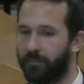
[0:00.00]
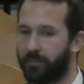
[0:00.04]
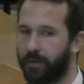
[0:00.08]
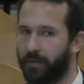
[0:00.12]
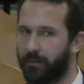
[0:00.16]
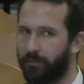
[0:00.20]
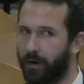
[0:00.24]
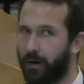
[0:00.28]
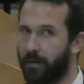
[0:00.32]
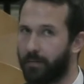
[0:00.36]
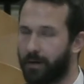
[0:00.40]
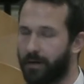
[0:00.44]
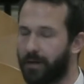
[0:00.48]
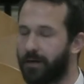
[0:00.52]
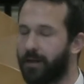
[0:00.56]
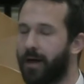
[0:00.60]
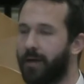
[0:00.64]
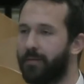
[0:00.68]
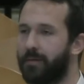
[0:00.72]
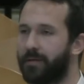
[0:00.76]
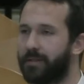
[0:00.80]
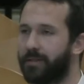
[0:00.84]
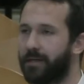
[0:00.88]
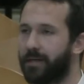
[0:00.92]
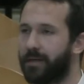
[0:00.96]
environment and
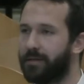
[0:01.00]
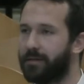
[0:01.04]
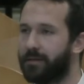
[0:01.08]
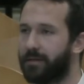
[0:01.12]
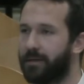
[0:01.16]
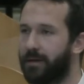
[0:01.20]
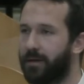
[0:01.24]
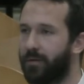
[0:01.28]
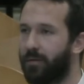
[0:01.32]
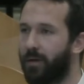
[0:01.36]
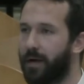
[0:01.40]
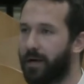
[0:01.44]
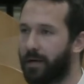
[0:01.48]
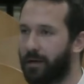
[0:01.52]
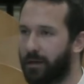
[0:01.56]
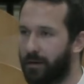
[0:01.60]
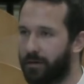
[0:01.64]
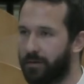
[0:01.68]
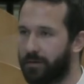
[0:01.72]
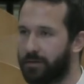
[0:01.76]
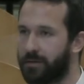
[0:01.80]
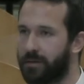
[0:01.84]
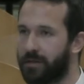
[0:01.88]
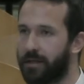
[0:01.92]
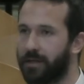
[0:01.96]
climate change quite
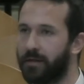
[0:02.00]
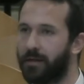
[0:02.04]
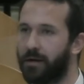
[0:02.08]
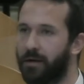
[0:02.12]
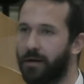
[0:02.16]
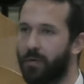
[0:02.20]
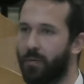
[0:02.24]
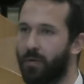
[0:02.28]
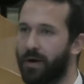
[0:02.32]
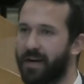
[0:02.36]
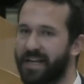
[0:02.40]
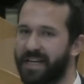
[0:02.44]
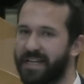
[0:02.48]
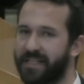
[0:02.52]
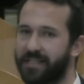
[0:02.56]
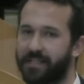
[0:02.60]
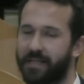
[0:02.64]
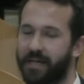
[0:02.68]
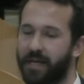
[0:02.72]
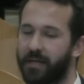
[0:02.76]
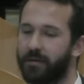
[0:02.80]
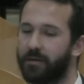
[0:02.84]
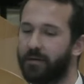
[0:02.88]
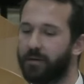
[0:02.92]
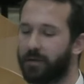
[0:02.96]
closely when each
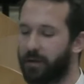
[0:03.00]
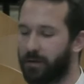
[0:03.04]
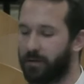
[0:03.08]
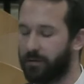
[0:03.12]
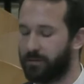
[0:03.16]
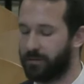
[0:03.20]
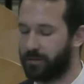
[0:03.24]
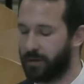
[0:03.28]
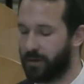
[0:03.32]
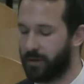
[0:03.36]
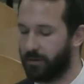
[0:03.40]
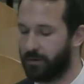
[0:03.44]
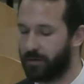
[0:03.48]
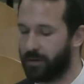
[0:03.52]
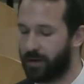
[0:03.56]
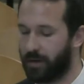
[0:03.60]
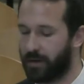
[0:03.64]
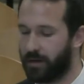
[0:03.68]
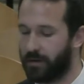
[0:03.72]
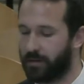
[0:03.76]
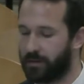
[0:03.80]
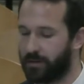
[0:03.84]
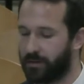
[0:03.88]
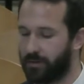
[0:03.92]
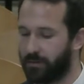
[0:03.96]
tender goes out
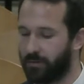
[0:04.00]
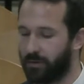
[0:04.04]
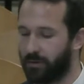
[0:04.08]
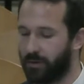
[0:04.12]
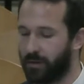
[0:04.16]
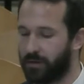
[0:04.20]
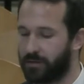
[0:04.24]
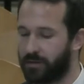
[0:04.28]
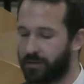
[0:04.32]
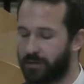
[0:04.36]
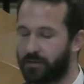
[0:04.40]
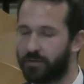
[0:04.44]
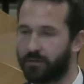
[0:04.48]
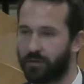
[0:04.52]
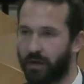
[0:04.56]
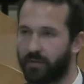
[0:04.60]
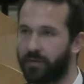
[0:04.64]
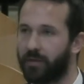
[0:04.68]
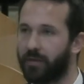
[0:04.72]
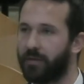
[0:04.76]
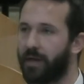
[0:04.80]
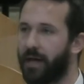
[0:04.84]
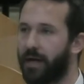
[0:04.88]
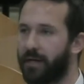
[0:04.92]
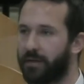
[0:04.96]
to
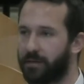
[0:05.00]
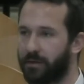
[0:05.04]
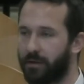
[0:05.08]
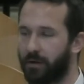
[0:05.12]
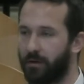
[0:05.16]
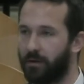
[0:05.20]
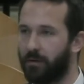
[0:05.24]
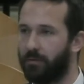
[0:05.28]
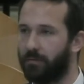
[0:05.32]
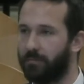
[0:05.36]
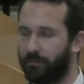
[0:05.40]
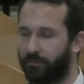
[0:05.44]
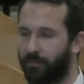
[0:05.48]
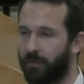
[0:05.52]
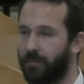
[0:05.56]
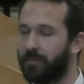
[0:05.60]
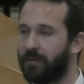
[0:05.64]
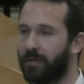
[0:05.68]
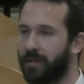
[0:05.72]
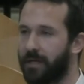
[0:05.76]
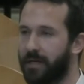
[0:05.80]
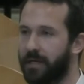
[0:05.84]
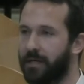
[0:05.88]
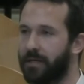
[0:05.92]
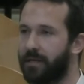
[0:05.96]
strengthen that, to go from
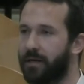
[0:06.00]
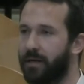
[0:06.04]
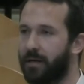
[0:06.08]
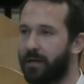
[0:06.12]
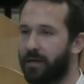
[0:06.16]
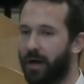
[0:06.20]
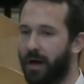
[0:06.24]
LEED,